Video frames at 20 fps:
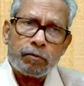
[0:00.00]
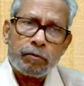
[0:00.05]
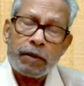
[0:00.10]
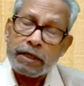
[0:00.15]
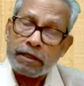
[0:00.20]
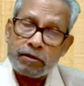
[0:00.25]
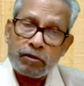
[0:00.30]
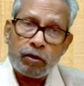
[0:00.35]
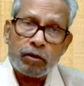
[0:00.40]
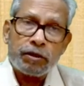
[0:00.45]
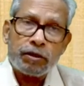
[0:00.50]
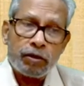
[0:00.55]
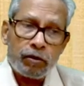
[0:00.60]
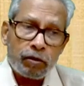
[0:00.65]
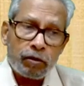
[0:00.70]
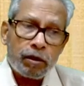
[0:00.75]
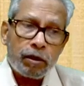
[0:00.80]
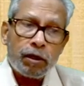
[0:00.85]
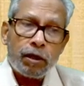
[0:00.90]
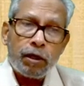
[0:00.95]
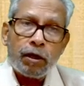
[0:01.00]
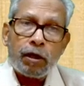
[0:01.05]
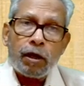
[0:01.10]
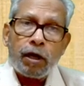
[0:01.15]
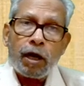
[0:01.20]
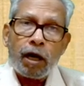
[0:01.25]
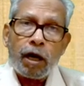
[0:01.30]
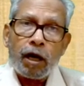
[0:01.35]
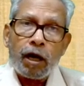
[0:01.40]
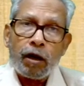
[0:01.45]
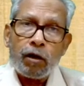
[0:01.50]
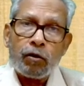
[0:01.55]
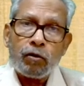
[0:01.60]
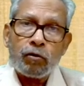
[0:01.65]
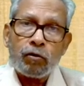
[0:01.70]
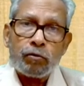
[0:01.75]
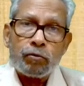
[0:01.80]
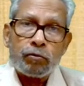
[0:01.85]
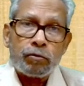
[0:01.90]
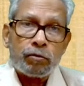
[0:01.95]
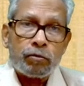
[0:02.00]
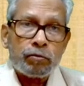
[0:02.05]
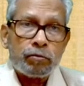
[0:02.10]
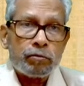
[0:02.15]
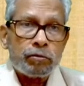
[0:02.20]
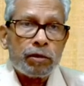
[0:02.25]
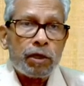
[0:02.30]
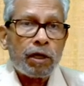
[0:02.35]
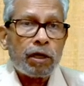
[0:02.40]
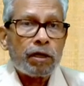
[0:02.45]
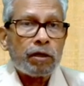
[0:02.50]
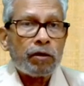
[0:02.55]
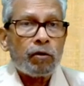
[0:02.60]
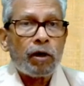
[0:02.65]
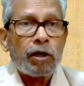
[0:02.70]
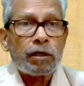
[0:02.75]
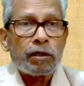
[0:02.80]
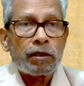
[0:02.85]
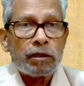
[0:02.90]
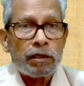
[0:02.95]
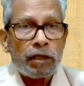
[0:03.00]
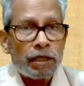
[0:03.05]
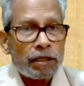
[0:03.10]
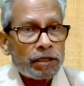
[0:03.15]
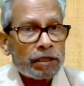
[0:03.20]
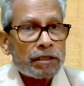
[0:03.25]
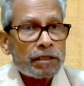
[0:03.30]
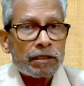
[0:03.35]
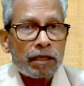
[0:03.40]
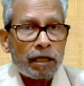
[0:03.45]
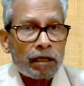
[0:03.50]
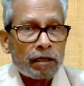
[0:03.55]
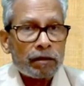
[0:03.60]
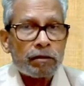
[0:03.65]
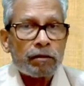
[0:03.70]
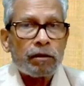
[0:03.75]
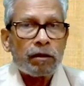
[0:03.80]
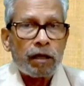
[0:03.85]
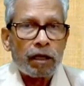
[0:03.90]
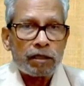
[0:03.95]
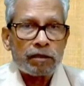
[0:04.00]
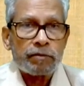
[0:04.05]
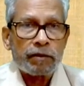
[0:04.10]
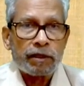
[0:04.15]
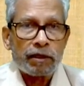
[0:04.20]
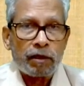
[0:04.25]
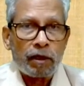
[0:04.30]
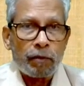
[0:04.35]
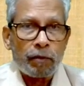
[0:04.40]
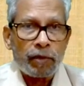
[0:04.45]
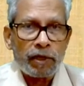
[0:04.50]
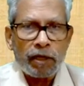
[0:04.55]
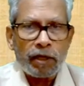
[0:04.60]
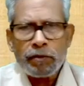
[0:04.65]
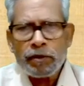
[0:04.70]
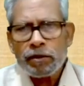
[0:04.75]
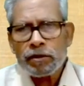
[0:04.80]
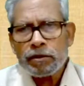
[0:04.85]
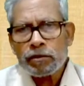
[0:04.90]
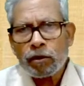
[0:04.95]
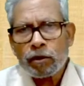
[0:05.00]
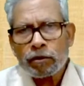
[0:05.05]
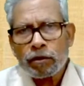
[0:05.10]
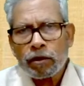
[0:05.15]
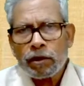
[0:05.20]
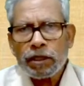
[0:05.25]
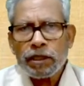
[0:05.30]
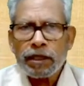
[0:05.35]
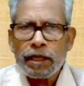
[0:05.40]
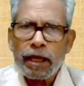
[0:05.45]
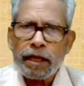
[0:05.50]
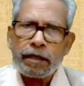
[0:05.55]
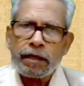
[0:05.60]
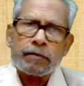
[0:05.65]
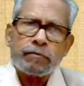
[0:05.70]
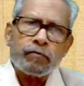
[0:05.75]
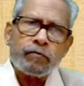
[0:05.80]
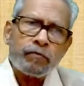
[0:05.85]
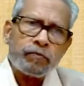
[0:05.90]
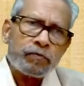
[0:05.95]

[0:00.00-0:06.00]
based on your how your relations are as per the company. Even not only that,